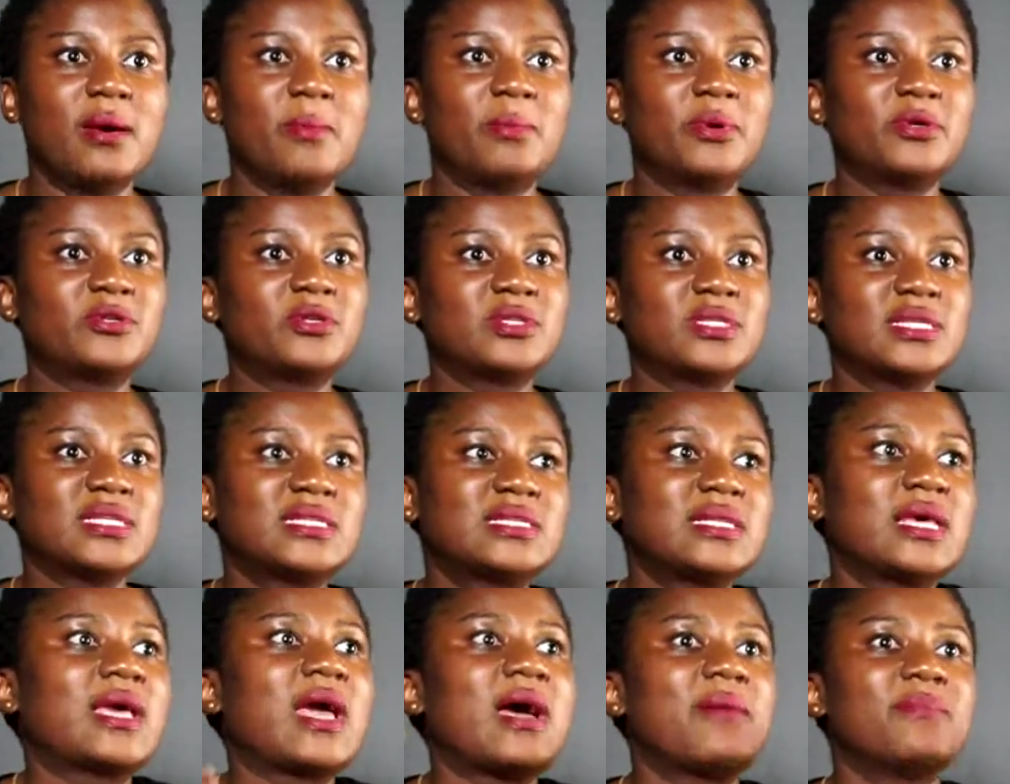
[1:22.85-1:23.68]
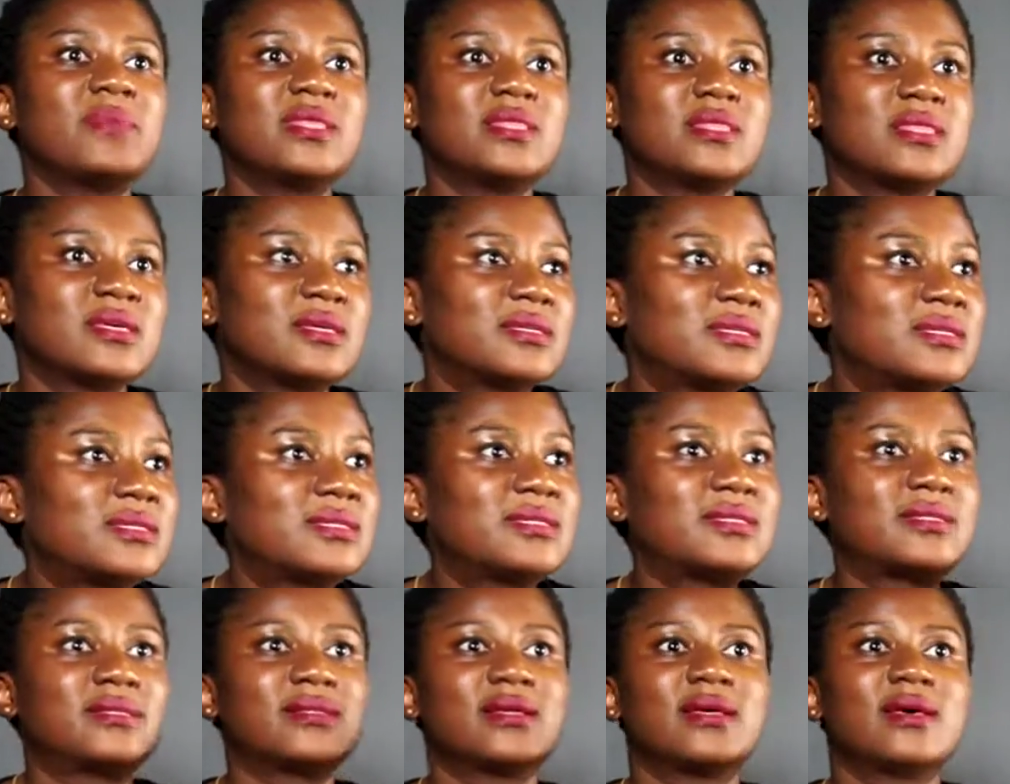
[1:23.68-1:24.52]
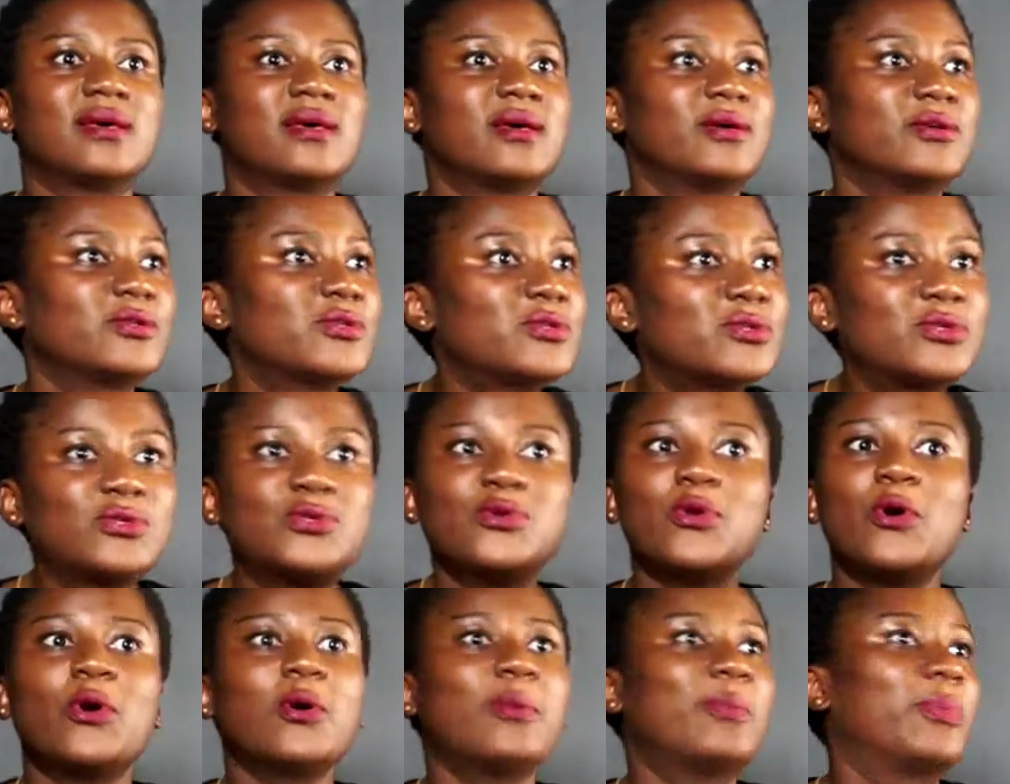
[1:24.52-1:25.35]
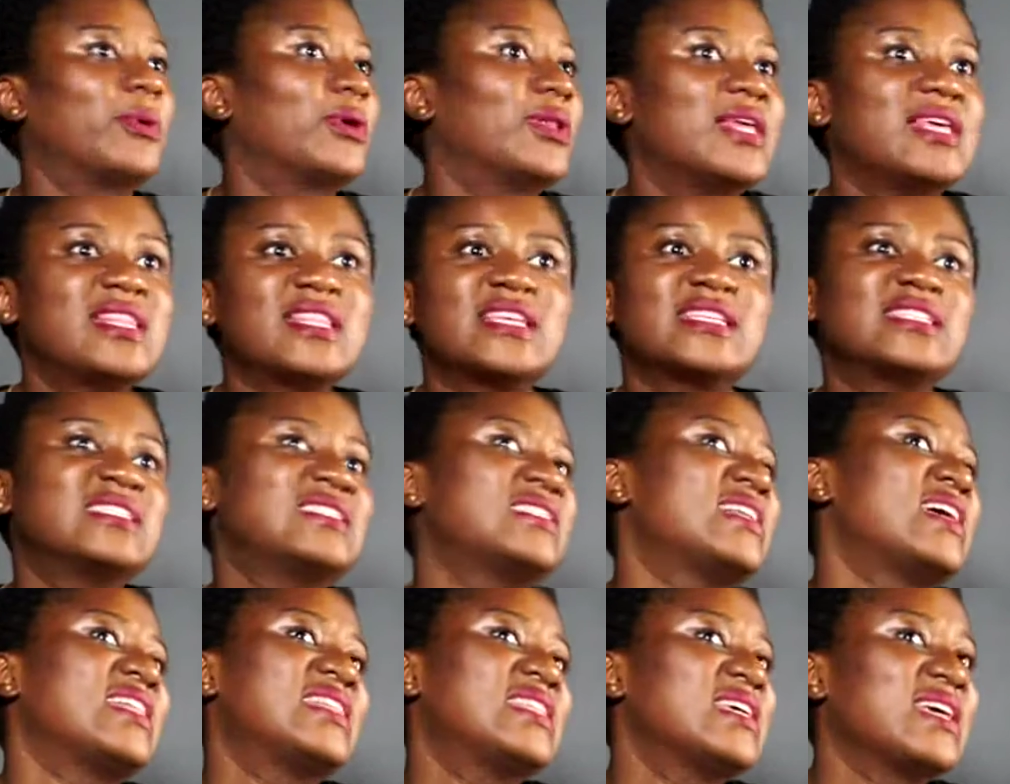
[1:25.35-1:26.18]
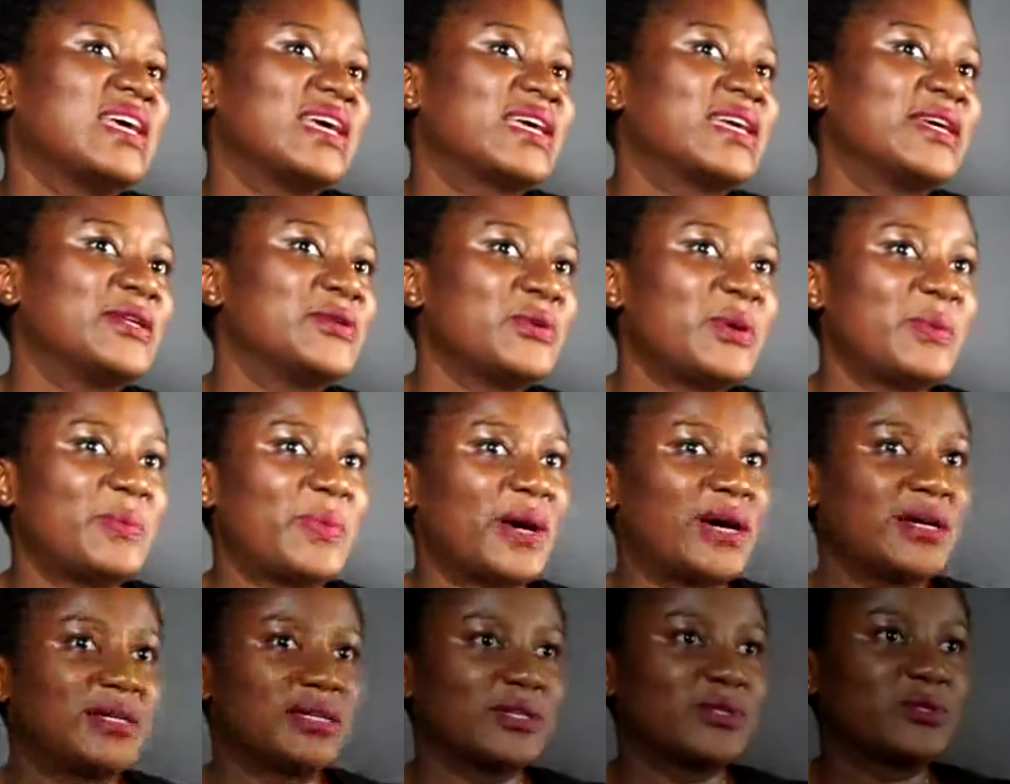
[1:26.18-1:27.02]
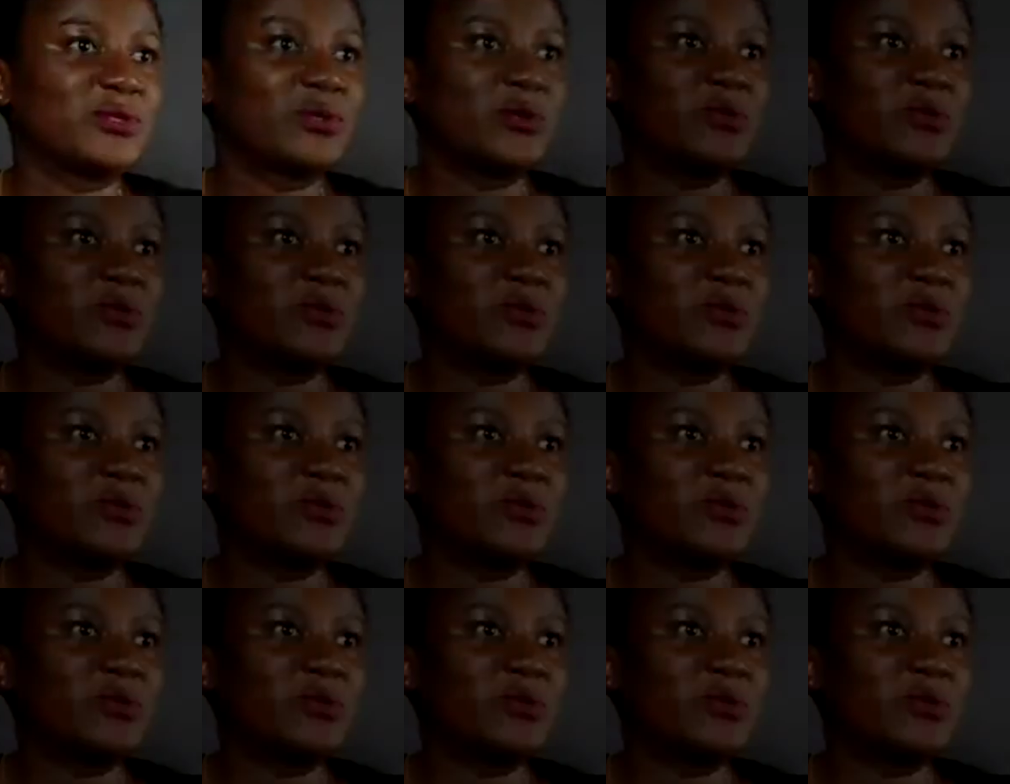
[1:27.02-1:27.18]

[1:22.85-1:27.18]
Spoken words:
but you're just like, I'm in this snowball, and there's nothing I can do about it.